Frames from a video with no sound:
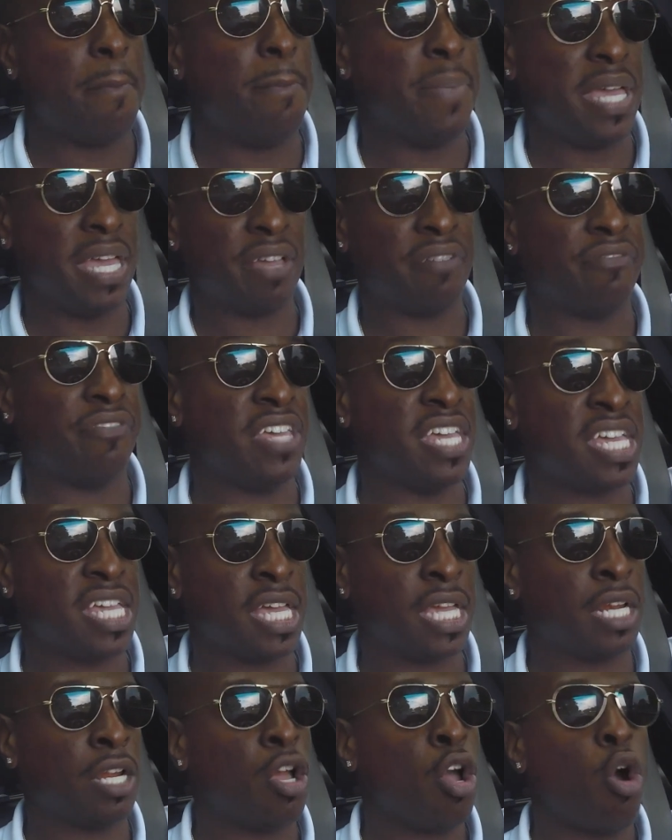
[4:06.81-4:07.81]
being
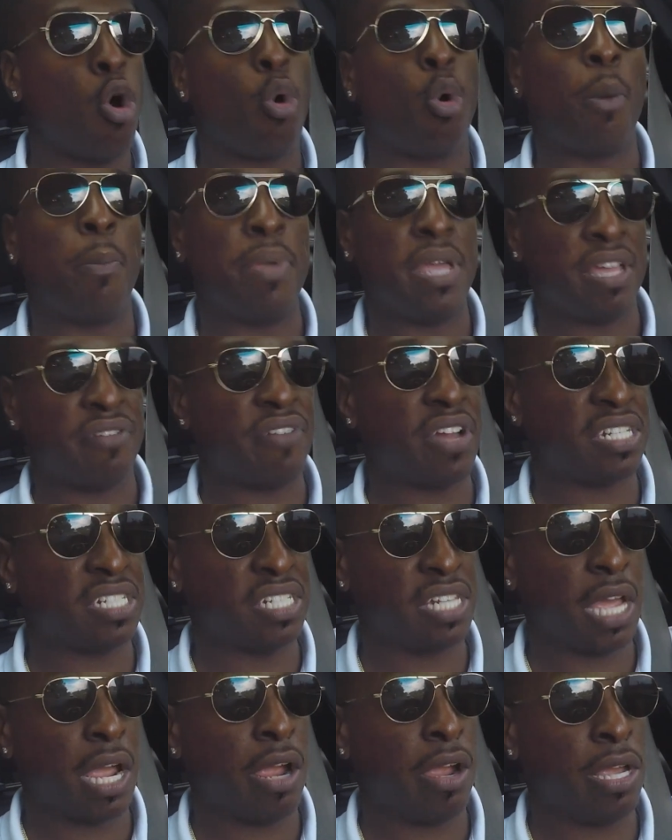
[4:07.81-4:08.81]
vegan or being
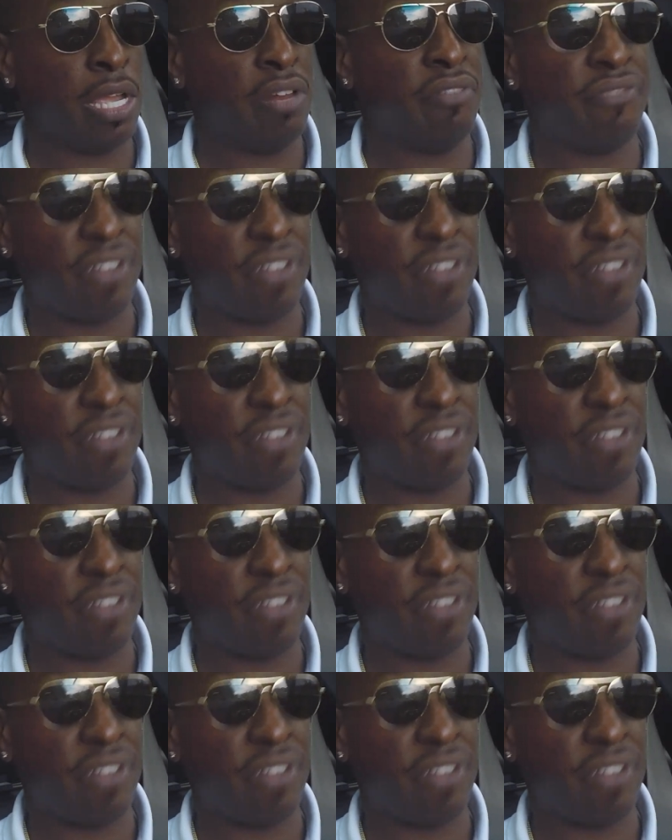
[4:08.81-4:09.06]
vegetarian?